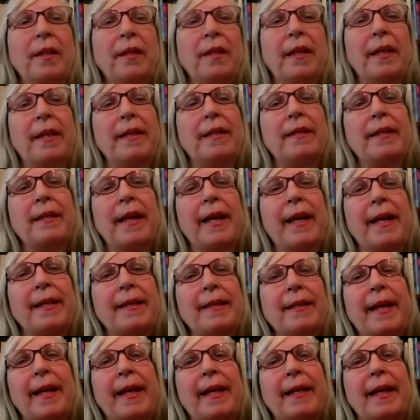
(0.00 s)
that as it
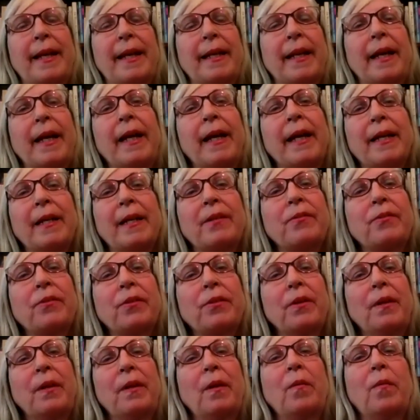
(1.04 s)
has had on us,
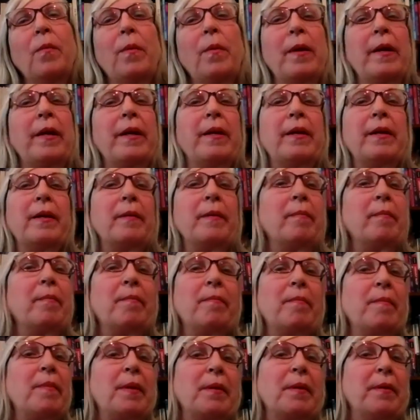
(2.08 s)
where
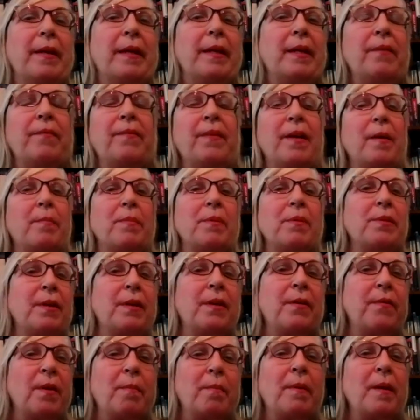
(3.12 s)
95%
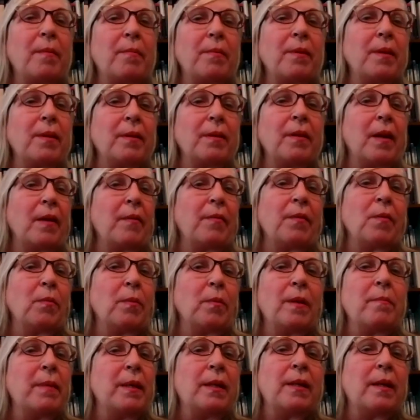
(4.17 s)
of of the
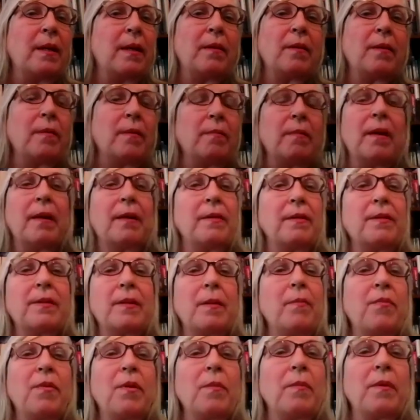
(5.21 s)
women are on
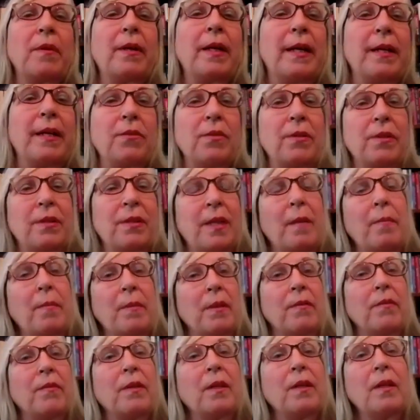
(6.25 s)
some form of
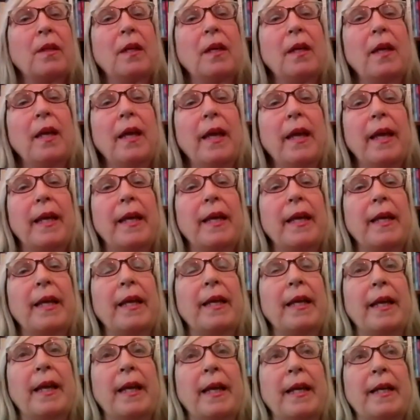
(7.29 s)
contraceptive.
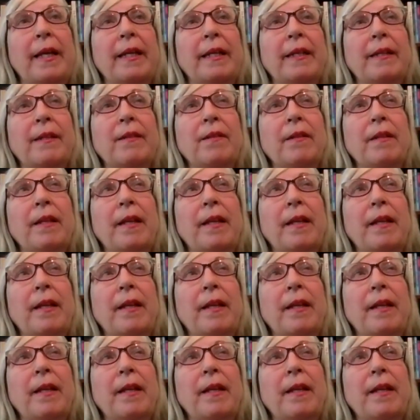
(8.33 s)
And